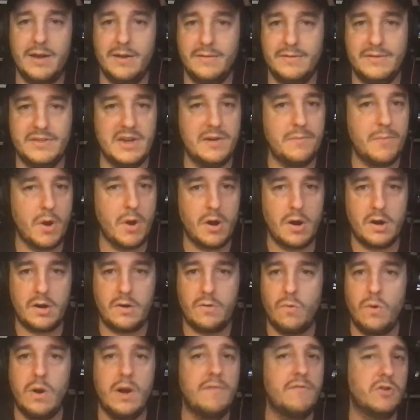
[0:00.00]
Cinemark,
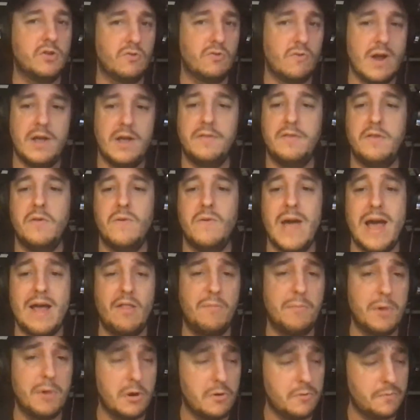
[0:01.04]
whatever's around you,
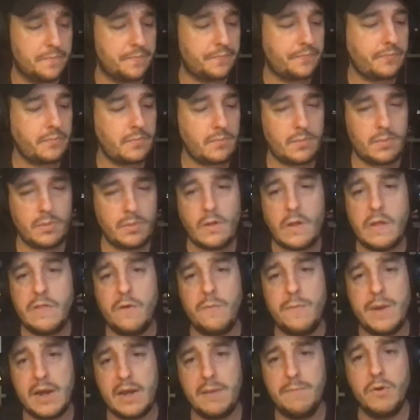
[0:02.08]
Alamo.
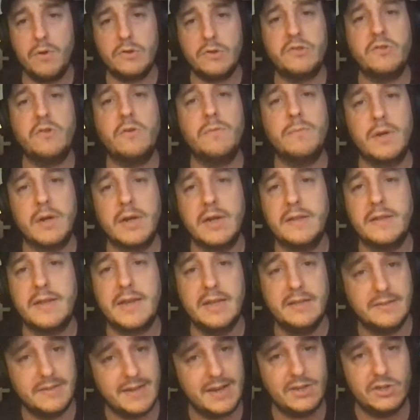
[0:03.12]
They're making most of their money at the
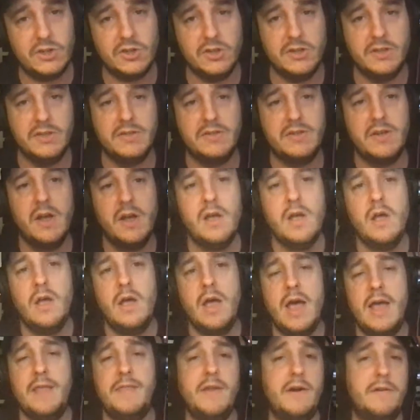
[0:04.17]
concessions.
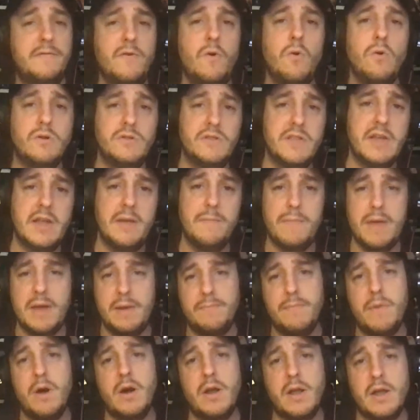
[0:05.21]
And then, of course, they can
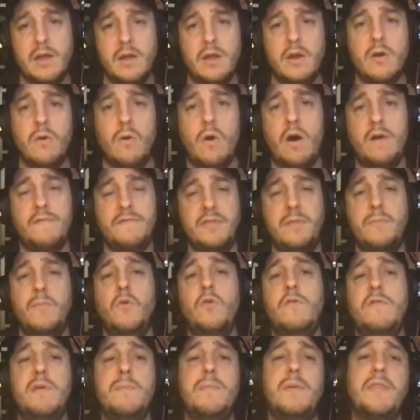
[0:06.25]
make money, off the
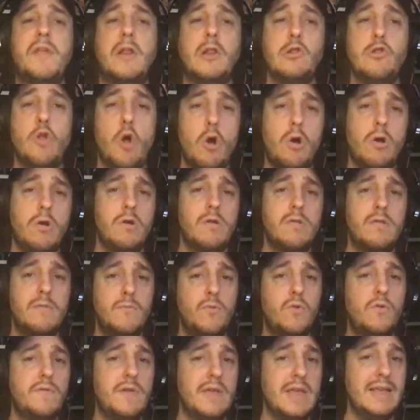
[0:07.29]
movie. But the longer the
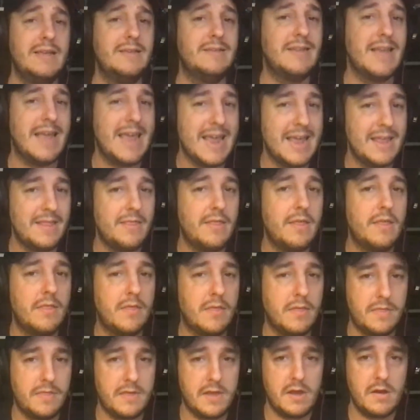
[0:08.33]
movie is in
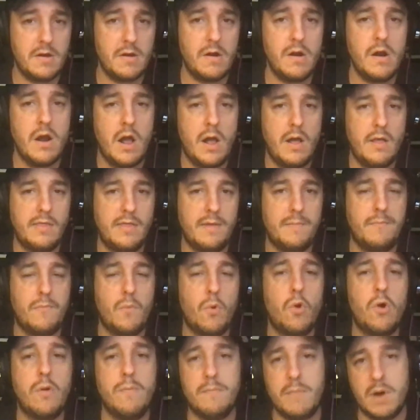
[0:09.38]
the theater, the
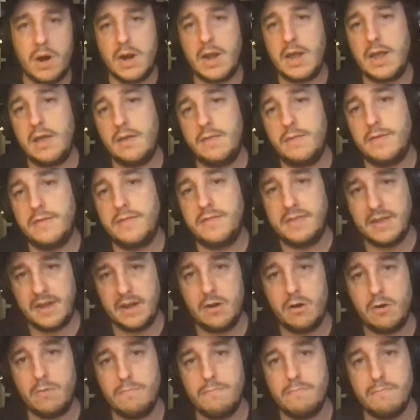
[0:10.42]
more money the
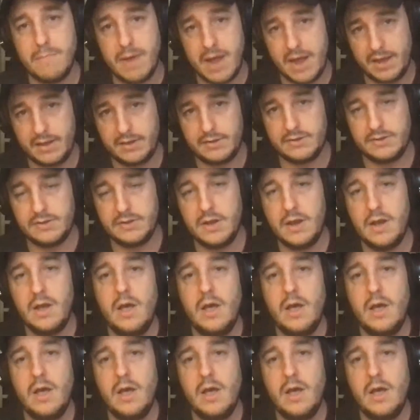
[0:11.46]
theater makes.